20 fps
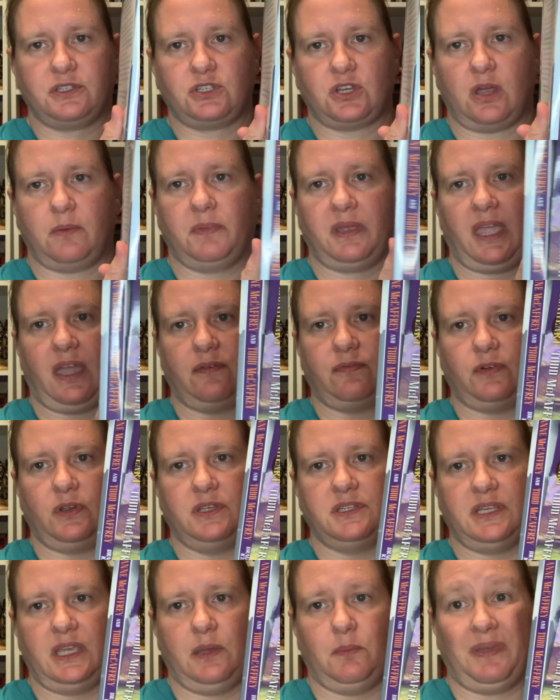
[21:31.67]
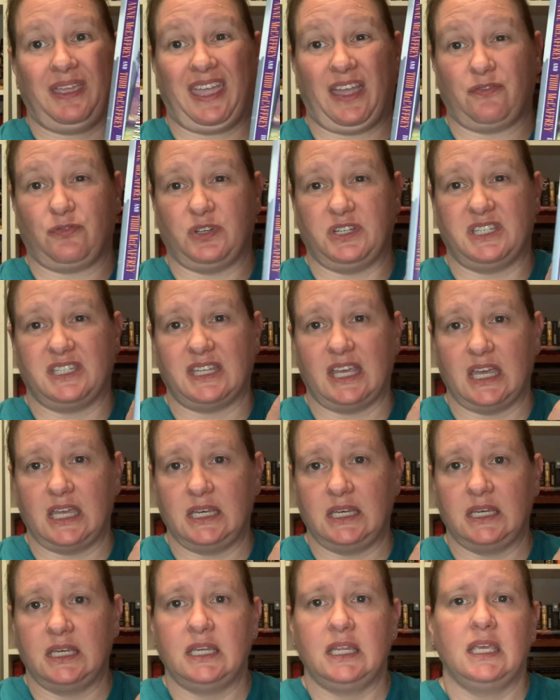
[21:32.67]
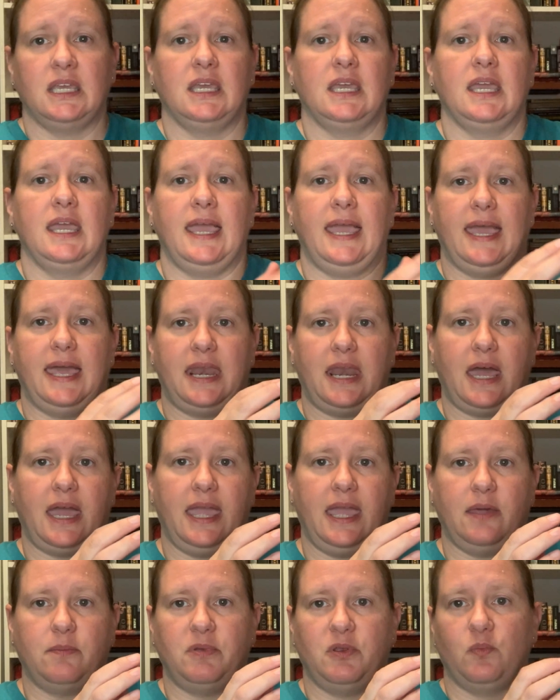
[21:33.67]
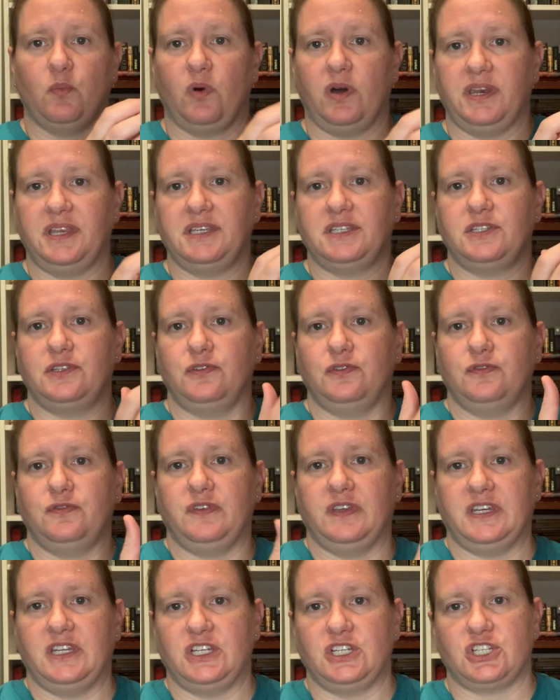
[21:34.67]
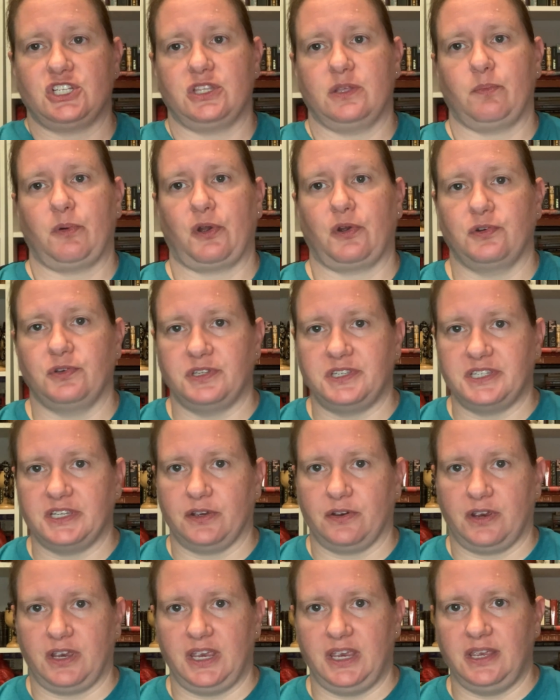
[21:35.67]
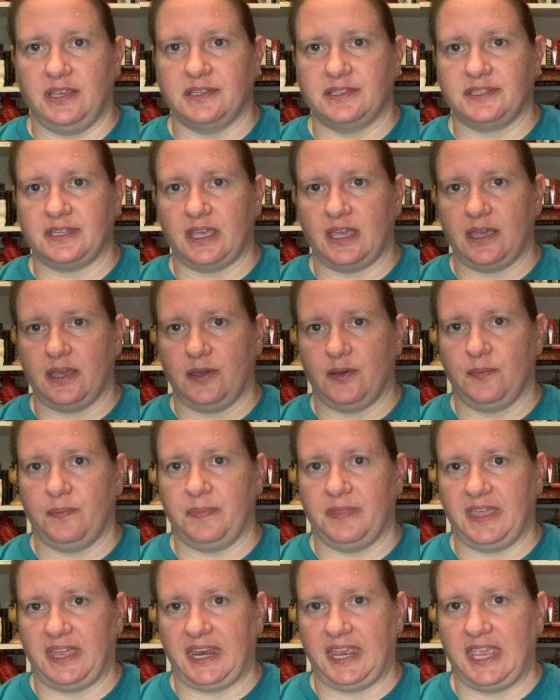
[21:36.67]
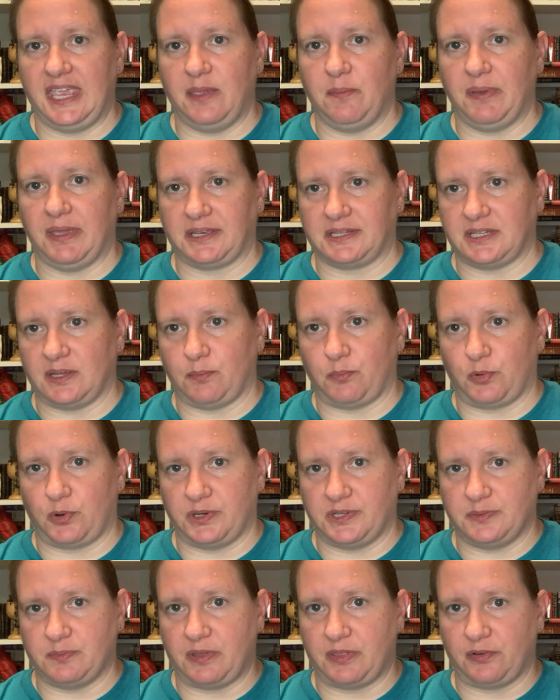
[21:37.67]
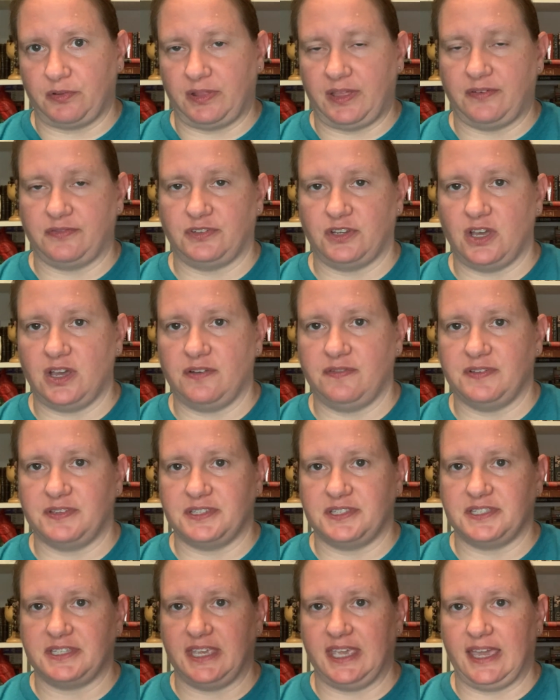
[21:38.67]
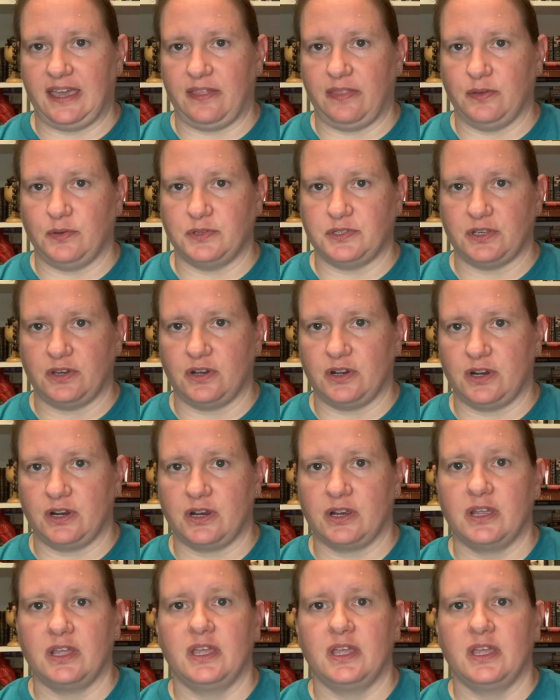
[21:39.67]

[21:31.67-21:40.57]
Todd McCaffrey is Anne McCaffrey's son. And I had been wanting to finish the Pern series that he picked up where his mother left off and see how those are.